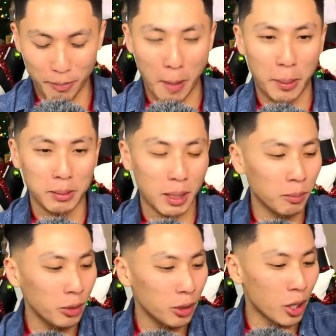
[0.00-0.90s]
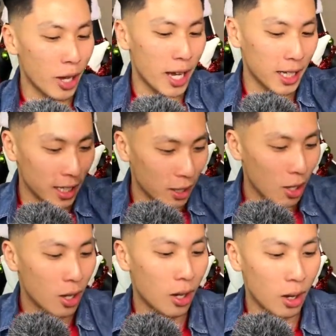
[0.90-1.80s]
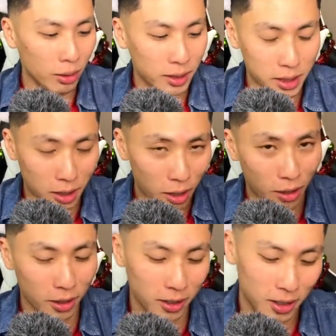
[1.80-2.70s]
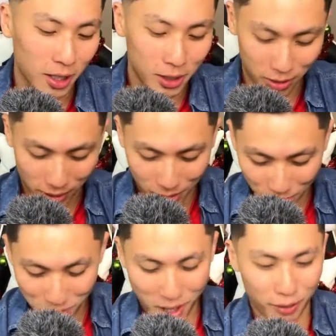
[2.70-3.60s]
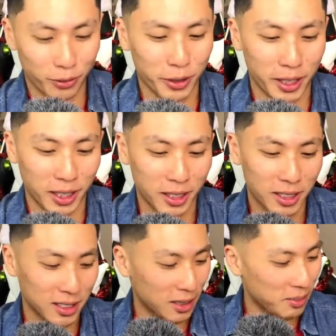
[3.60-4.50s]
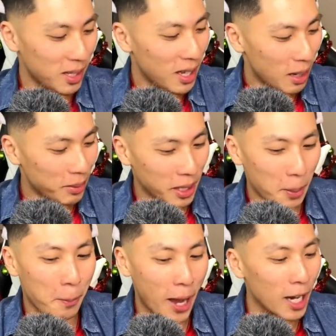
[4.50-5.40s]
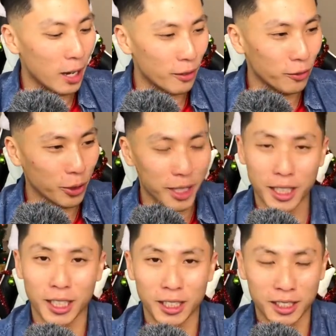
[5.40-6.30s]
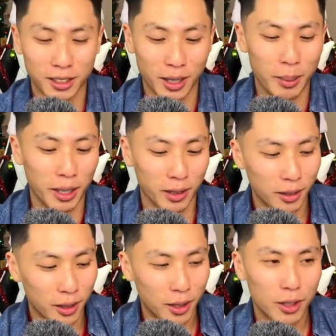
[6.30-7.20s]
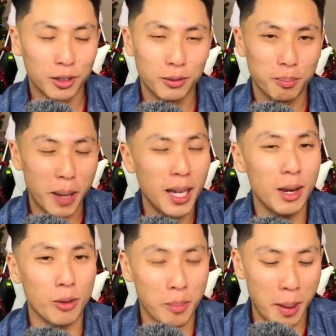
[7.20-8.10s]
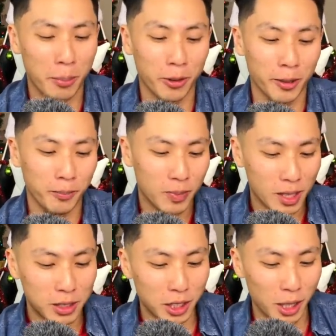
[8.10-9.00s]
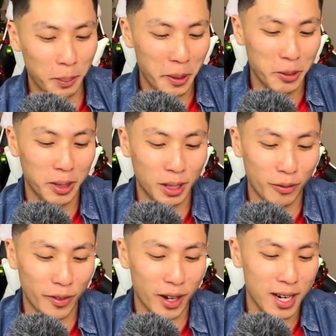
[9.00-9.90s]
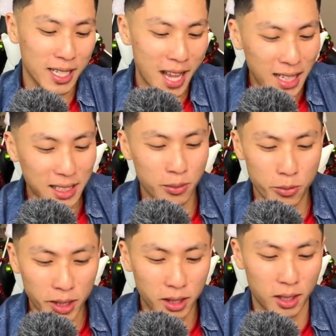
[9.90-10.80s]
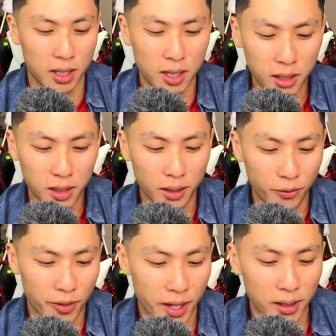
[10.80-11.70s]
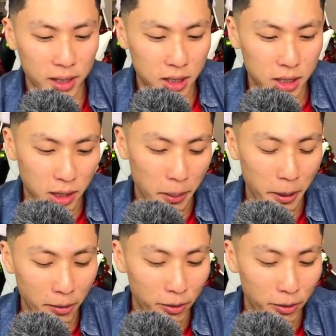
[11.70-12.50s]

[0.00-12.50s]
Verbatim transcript: peeps. I'm gonna go ahead and hold this card so I do not forget because I'm I'm getting bad at forgetting. I mean, bad at remembering. Slowpoke Clefairy dancing with the other Clefairies, Jigglypuff,